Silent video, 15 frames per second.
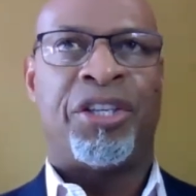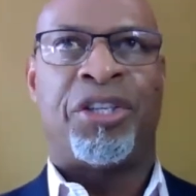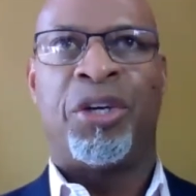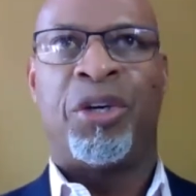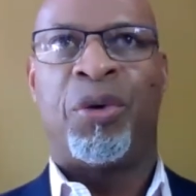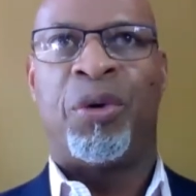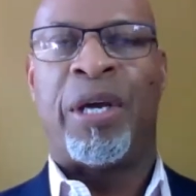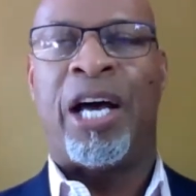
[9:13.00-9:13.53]

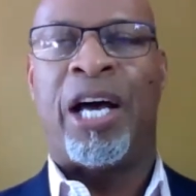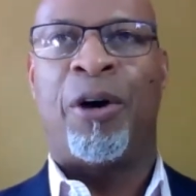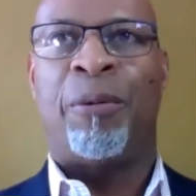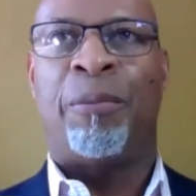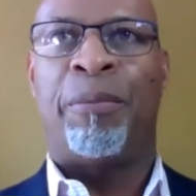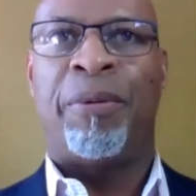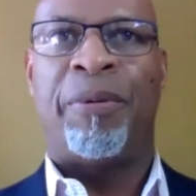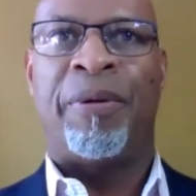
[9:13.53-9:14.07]
to
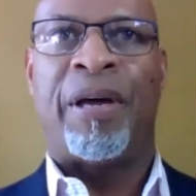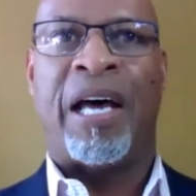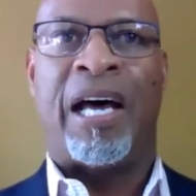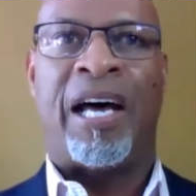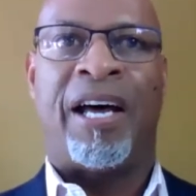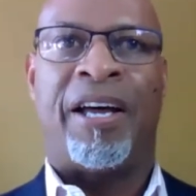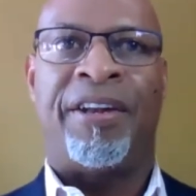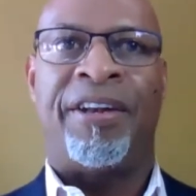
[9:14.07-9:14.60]
help
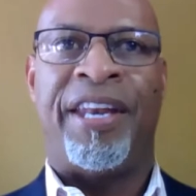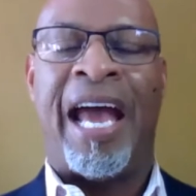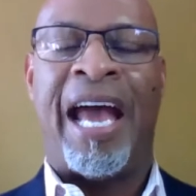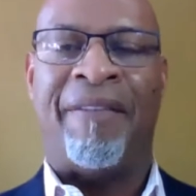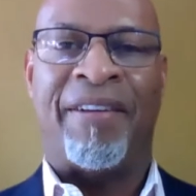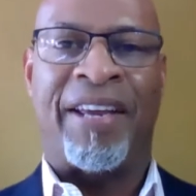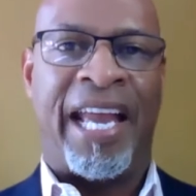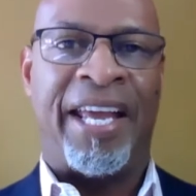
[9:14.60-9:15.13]
uh,
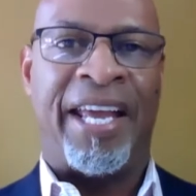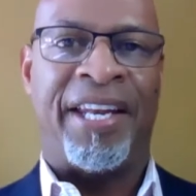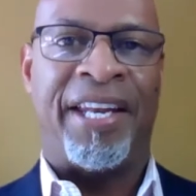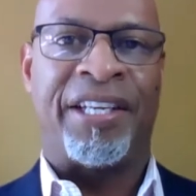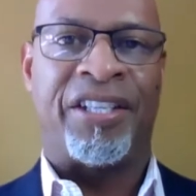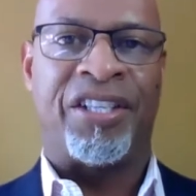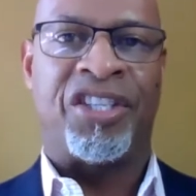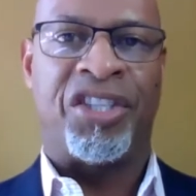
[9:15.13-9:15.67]
navigate
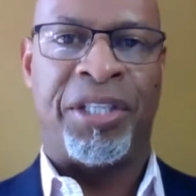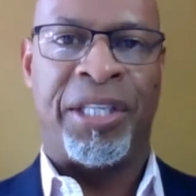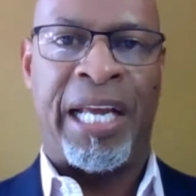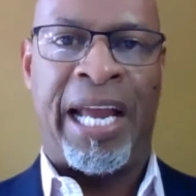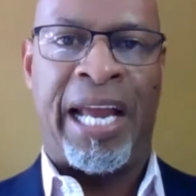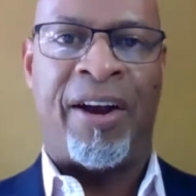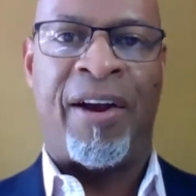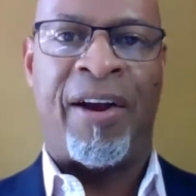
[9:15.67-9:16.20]
and to
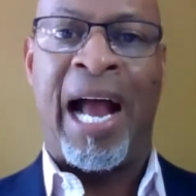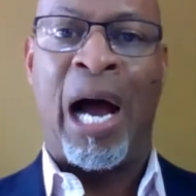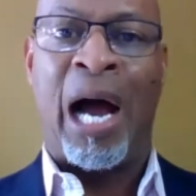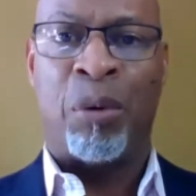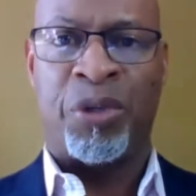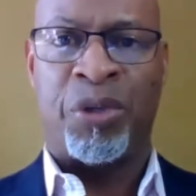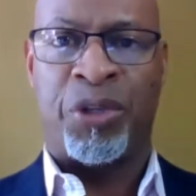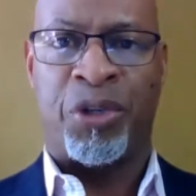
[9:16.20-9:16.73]
share
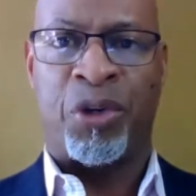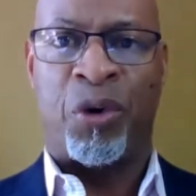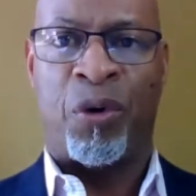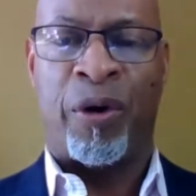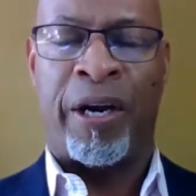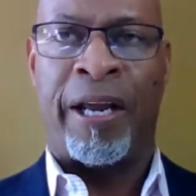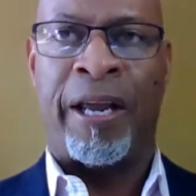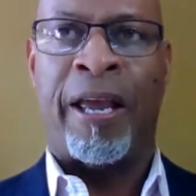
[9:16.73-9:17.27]
our
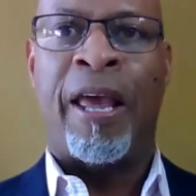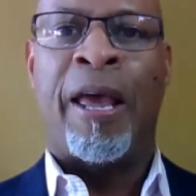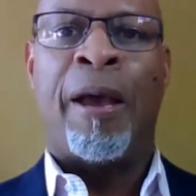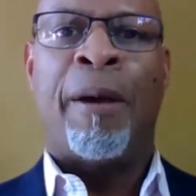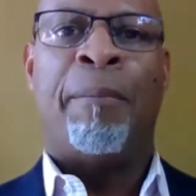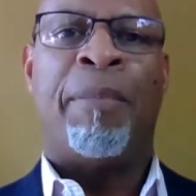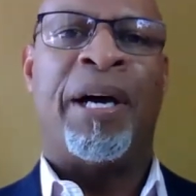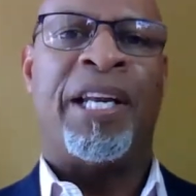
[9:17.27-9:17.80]
story,
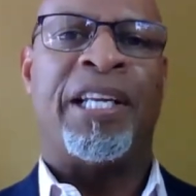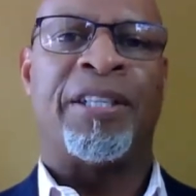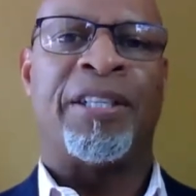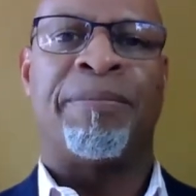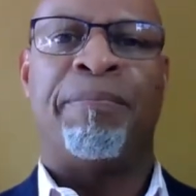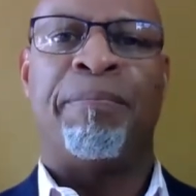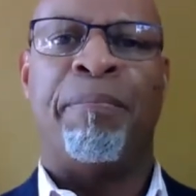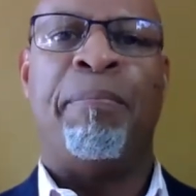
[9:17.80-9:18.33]
but
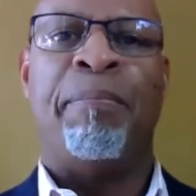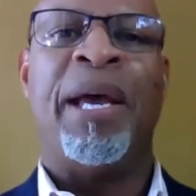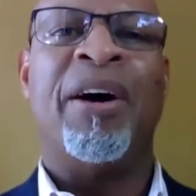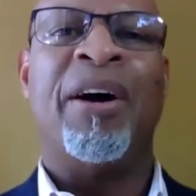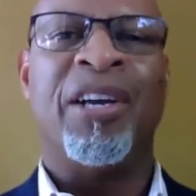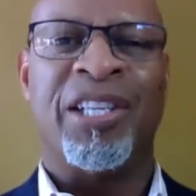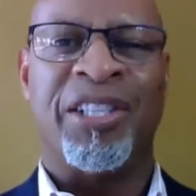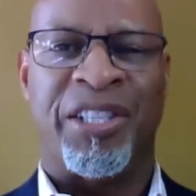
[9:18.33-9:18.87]
there's
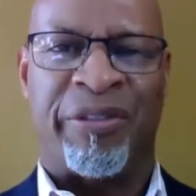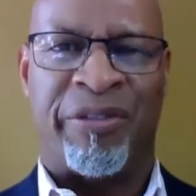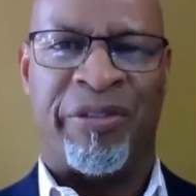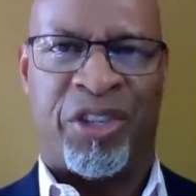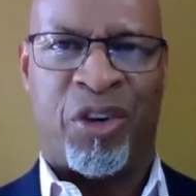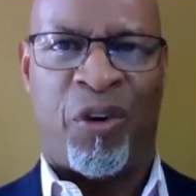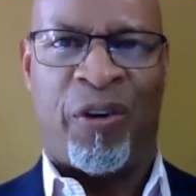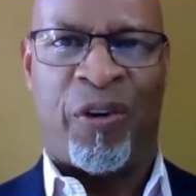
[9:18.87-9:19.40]
millions of
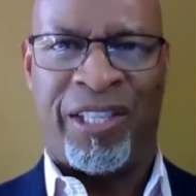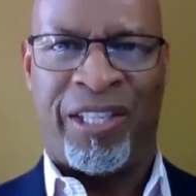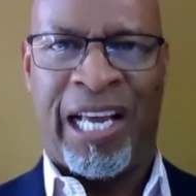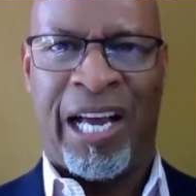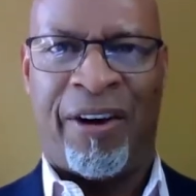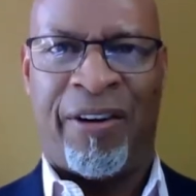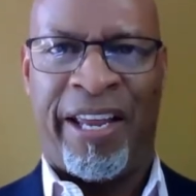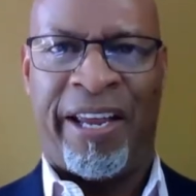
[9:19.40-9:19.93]
stories
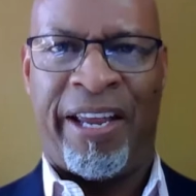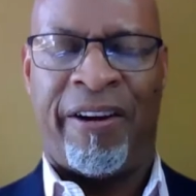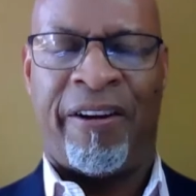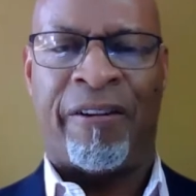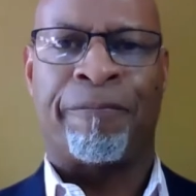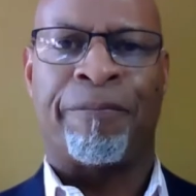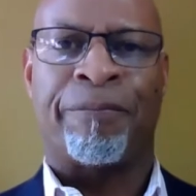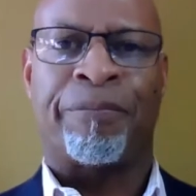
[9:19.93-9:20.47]
out
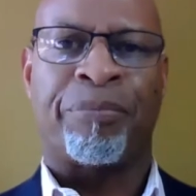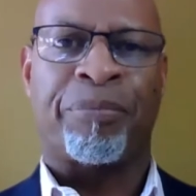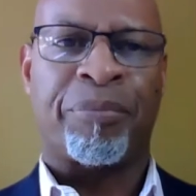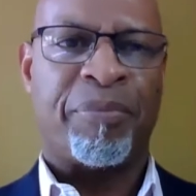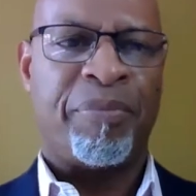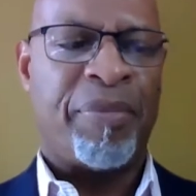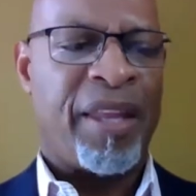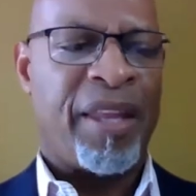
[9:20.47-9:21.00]
here,
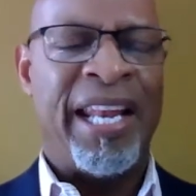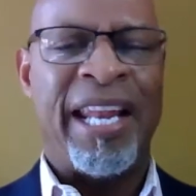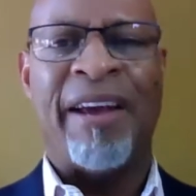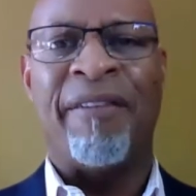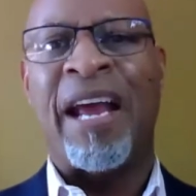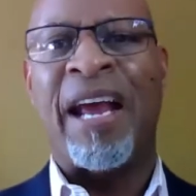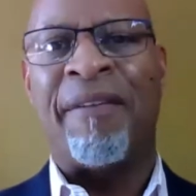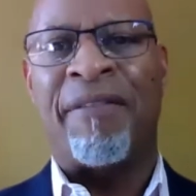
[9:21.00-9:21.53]
and
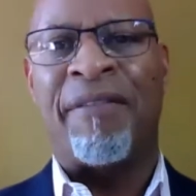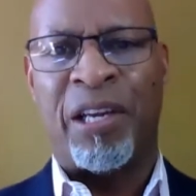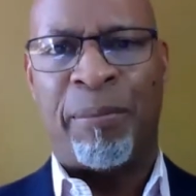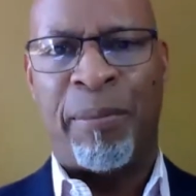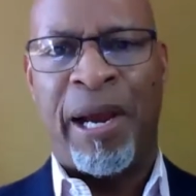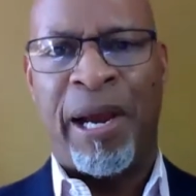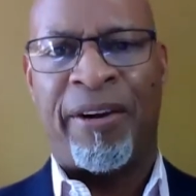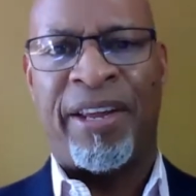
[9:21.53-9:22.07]
every African
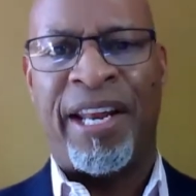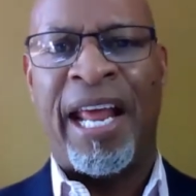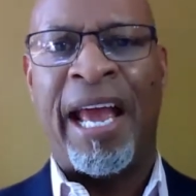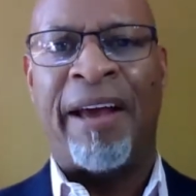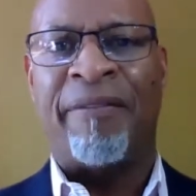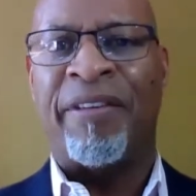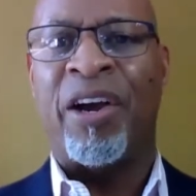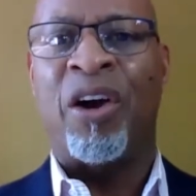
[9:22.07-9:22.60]
American
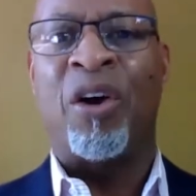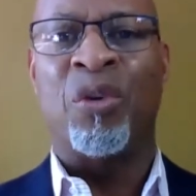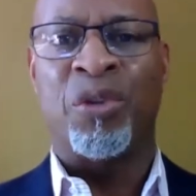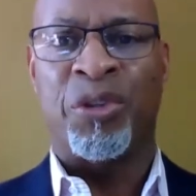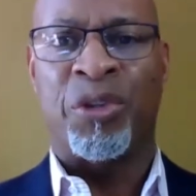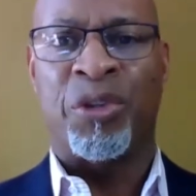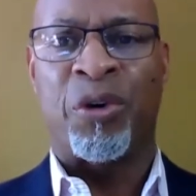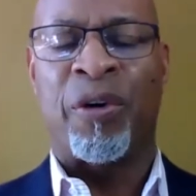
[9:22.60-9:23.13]
have their own
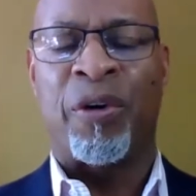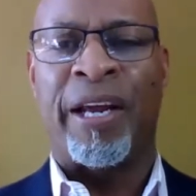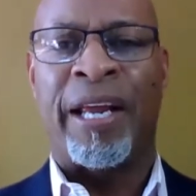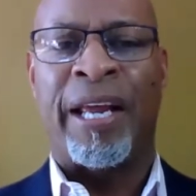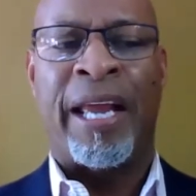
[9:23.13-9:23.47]
story.